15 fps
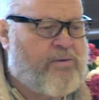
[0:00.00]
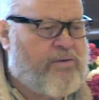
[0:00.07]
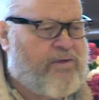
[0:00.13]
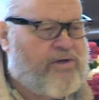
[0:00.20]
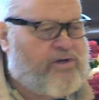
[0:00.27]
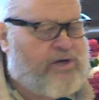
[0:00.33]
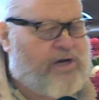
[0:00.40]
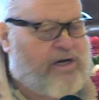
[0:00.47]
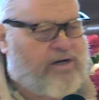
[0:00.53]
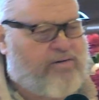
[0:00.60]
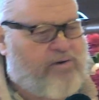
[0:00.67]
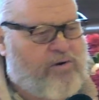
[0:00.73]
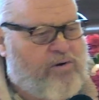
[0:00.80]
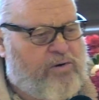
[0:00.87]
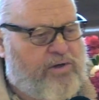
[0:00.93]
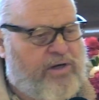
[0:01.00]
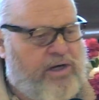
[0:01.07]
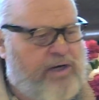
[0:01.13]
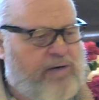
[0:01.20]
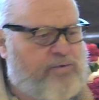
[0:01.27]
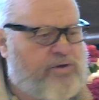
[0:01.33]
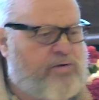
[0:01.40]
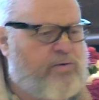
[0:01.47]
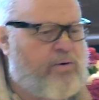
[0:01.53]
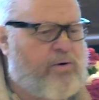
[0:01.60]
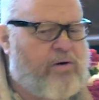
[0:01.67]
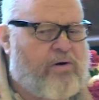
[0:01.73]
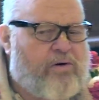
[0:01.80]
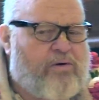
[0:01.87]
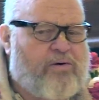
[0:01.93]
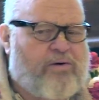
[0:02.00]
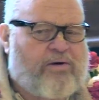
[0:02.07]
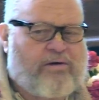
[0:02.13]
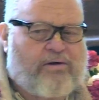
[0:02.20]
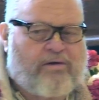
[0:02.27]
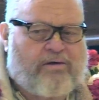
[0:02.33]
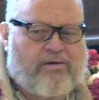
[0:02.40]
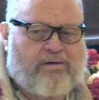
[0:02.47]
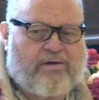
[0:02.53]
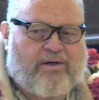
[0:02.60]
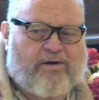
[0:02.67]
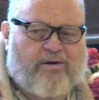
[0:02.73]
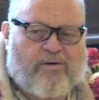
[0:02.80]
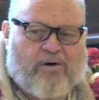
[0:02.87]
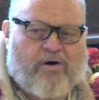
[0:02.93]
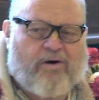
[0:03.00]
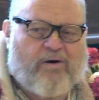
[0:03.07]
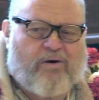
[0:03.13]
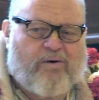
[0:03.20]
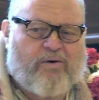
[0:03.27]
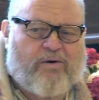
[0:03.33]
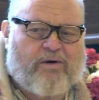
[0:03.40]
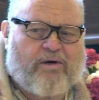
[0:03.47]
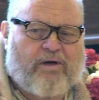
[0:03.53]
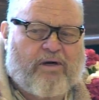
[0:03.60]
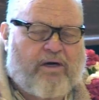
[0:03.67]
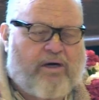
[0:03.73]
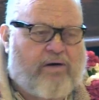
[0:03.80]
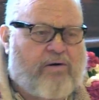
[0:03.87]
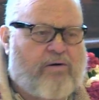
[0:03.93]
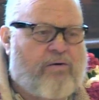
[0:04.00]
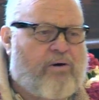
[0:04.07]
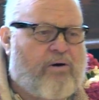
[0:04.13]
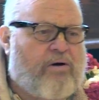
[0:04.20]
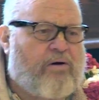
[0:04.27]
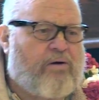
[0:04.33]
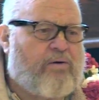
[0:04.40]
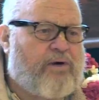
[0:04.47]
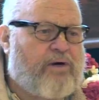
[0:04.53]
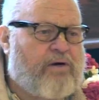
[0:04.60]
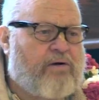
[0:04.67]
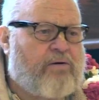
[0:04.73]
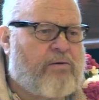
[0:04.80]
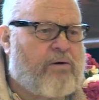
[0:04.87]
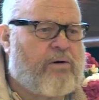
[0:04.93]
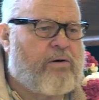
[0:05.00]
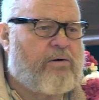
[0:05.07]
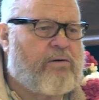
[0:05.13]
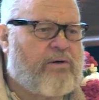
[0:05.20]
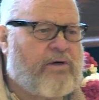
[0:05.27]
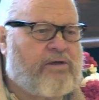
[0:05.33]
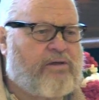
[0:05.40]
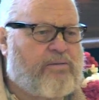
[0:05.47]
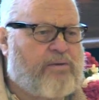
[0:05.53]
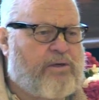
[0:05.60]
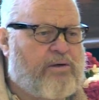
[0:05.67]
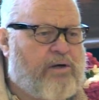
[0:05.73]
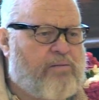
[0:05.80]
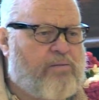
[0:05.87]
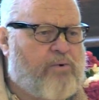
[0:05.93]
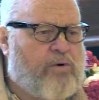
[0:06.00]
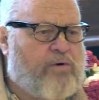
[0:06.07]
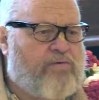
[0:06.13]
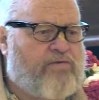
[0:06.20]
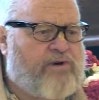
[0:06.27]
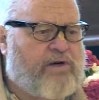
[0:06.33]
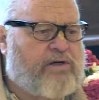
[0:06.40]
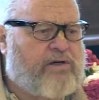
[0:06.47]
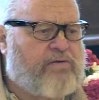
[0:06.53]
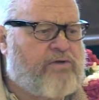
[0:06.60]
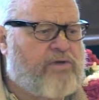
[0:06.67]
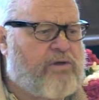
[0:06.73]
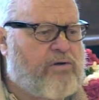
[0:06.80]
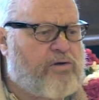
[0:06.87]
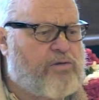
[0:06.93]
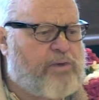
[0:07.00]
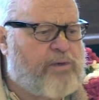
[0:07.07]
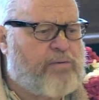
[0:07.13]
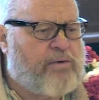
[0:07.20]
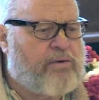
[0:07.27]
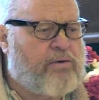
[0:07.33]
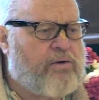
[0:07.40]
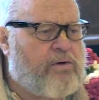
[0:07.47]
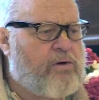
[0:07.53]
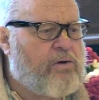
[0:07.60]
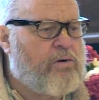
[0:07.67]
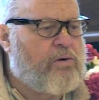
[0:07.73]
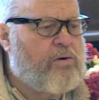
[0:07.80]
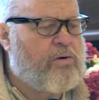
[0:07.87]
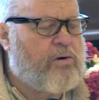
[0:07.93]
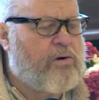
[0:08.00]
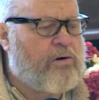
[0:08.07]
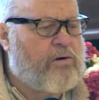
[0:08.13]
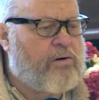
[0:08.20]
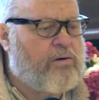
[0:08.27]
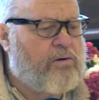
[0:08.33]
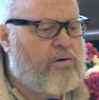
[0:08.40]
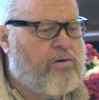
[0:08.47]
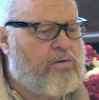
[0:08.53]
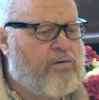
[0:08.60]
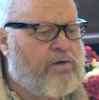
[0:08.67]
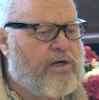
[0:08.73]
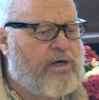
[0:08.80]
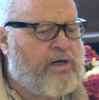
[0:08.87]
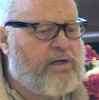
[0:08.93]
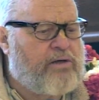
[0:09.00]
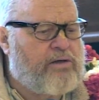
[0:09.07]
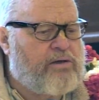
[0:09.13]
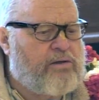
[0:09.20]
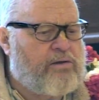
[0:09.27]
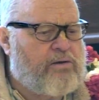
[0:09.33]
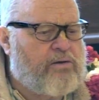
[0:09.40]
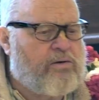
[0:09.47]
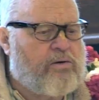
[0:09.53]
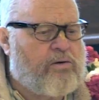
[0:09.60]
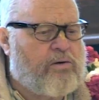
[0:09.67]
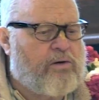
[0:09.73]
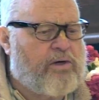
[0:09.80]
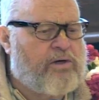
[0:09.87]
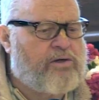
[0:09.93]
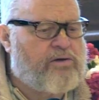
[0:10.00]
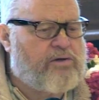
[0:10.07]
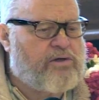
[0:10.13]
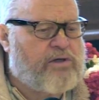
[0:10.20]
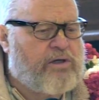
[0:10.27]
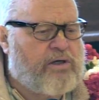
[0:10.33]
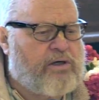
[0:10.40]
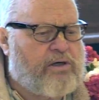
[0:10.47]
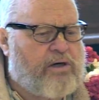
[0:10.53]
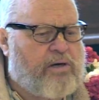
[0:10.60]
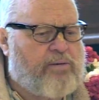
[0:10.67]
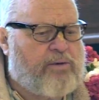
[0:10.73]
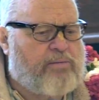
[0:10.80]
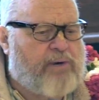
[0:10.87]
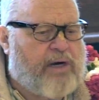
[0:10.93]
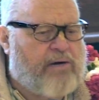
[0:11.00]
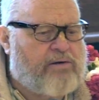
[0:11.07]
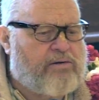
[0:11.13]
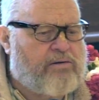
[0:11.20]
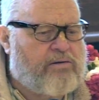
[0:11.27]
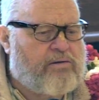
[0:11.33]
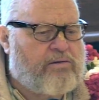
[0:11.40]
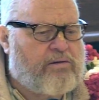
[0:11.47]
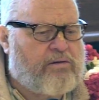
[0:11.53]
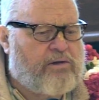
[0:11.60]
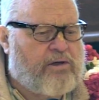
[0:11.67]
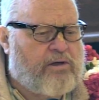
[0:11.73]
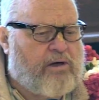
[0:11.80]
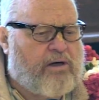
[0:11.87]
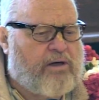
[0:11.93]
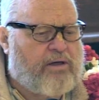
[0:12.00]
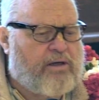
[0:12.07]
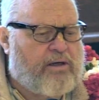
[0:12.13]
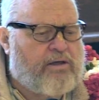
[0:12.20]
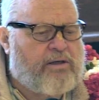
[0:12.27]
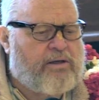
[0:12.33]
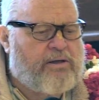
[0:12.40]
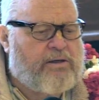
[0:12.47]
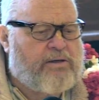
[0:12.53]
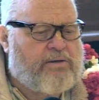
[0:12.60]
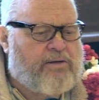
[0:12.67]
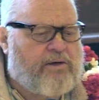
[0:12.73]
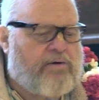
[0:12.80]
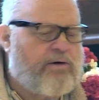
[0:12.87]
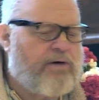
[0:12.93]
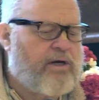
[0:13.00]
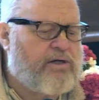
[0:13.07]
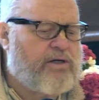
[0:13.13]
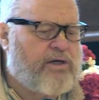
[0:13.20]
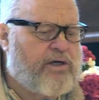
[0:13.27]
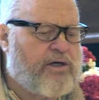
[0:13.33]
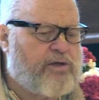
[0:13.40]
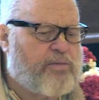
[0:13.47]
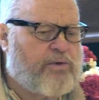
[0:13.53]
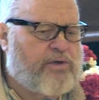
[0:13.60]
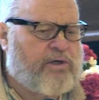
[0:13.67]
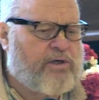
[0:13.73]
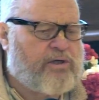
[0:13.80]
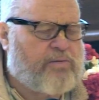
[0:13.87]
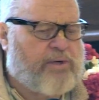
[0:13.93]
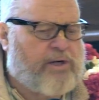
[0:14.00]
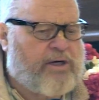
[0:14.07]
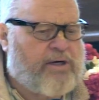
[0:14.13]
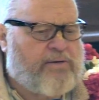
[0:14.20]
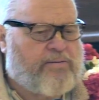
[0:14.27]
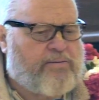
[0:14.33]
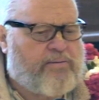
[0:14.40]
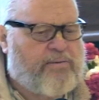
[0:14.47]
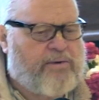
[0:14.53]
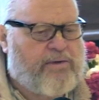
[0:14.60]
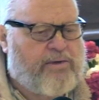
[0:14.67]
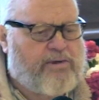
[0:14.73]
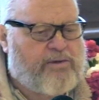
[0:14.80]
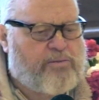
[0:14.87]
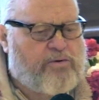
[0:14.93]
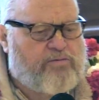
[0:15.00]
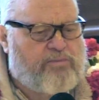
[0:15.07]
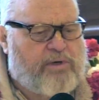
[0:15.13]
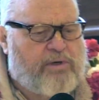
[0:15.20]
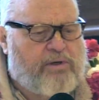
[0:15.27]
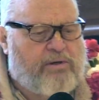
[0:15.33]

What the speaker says: the chanting of the holy names grow and grow and grow and grow, and to become more effective to those people who are interested in coming back to their Godhead. They'll get a chance to participate in this movement.